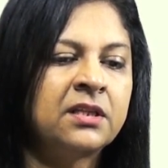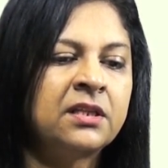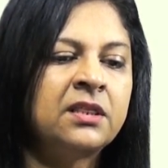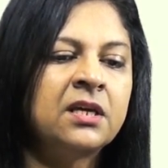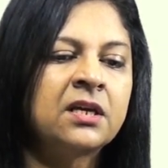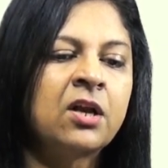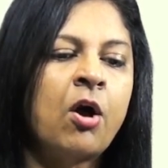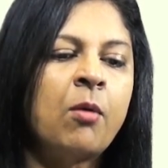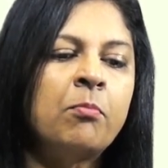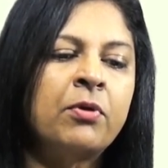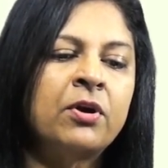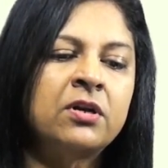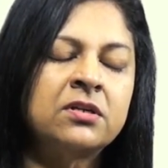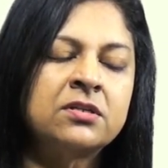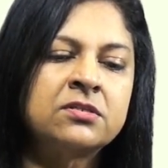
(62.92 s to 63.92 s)
The
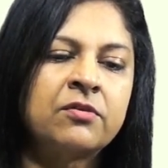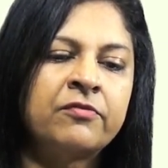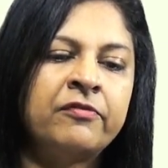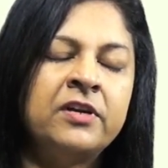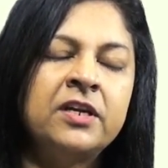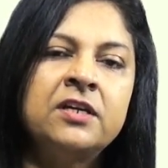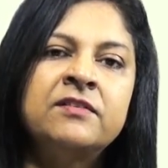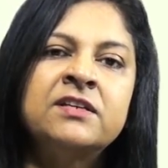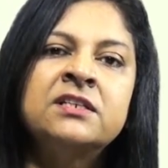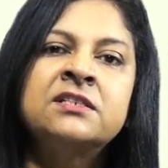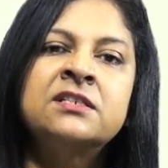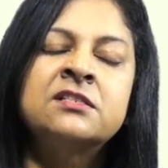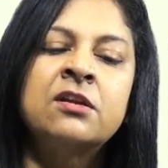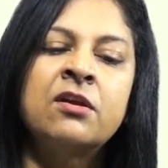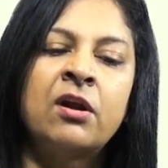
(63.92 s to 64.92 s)
components of
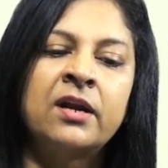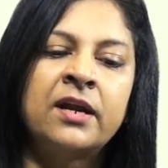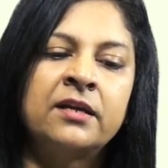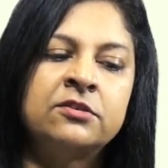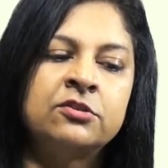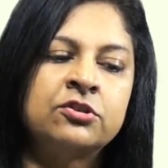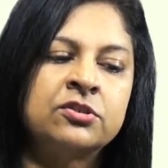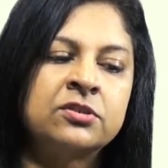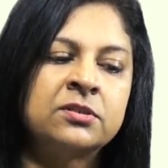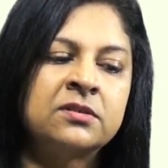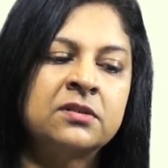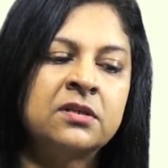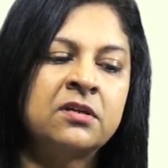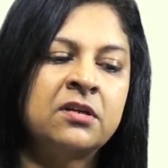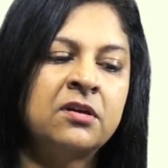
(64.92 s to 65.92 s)
linguistic knowledge:
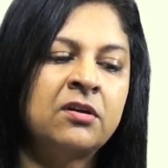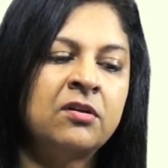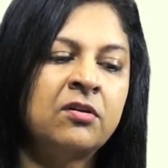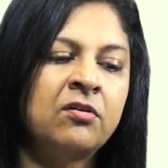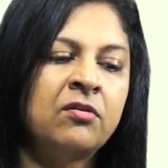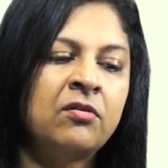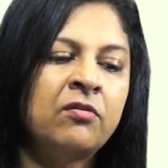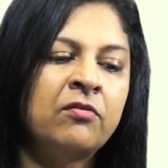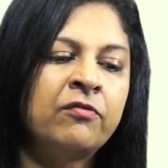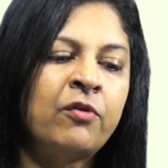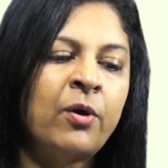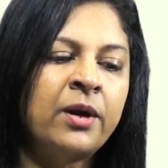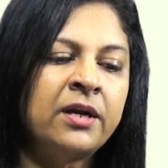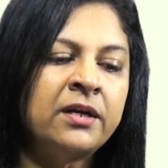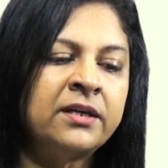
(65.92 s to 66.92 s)

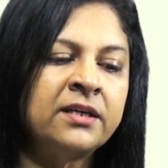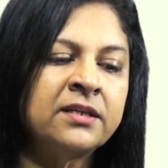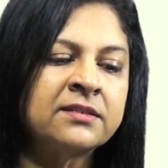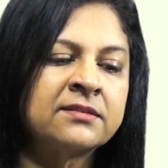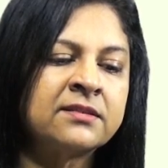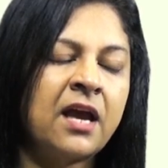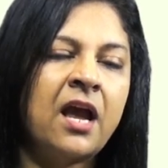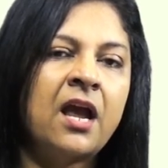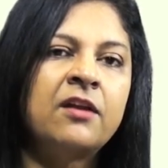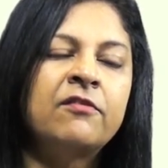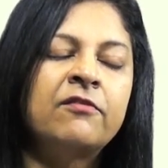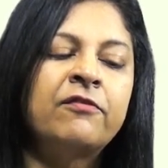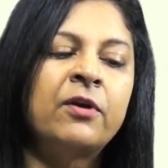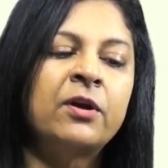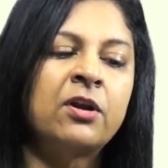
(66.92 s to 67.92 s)
phonetics and
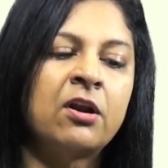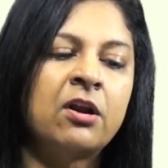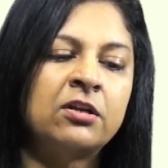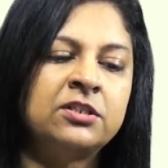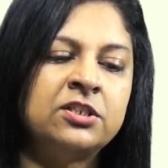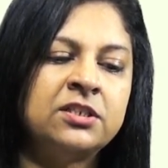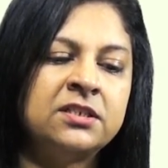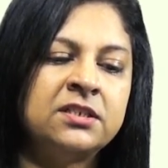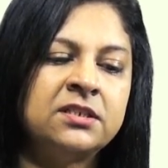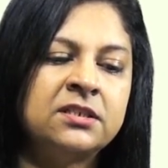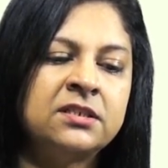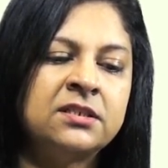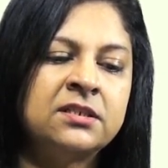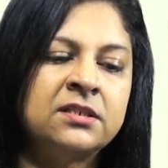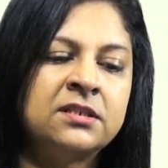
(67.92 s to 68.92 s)
phonology,
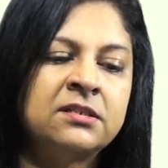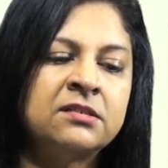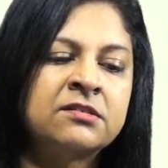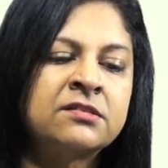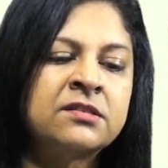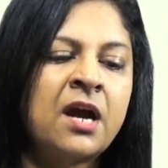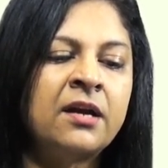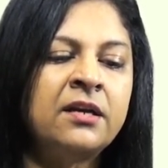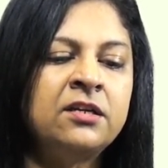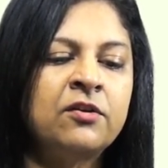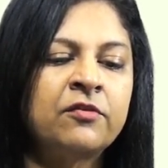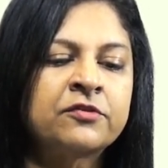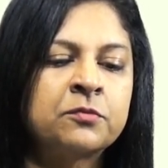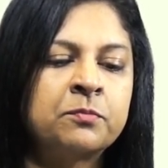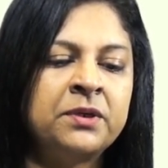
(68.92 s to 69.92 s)
study
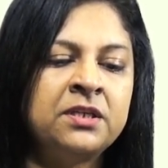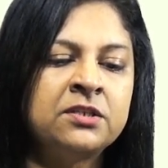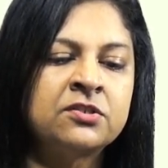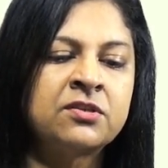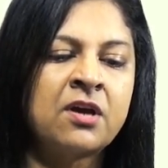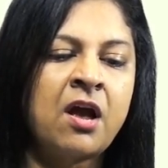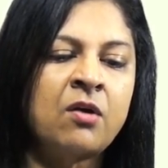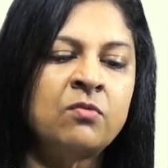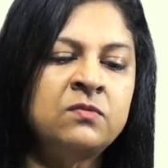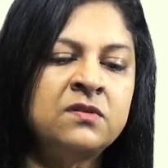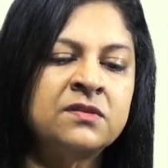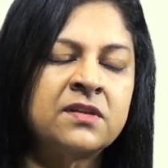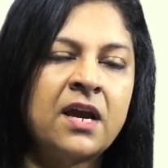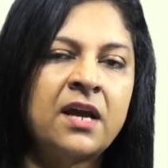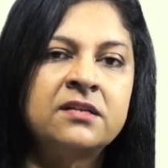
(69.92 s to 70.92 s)
of speech
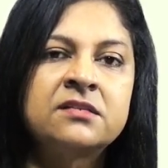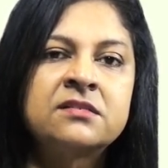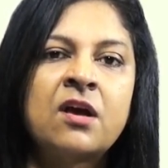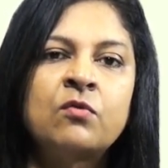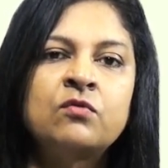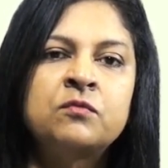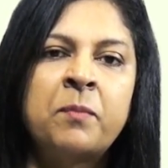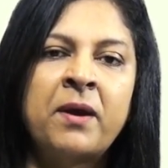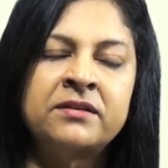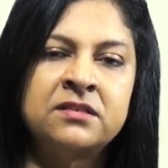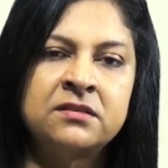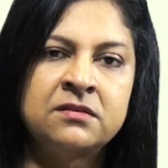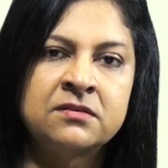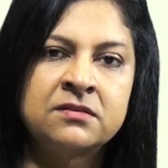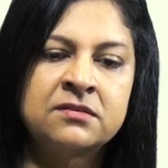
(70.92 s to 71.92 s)
sounds and sound
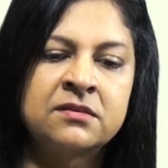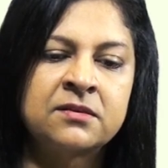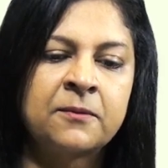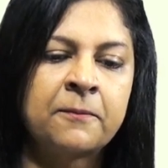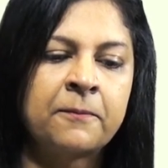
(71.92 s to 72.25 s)
patterns;